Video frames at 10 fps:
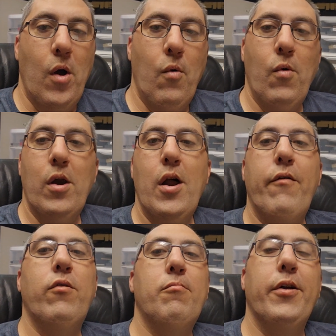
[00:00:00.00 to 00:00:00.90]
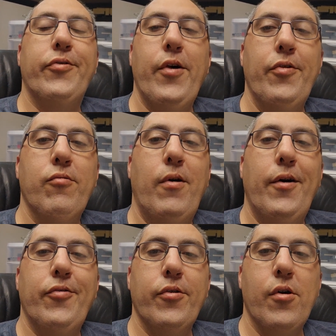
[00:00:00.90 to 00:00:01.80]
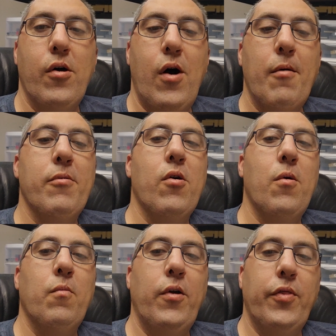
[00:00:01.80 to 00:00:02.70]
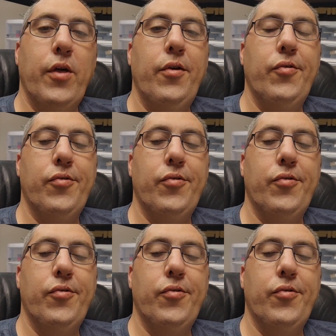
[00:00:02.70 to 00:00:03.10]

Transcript: Wherever Brickcents wants to go, I'm going with it.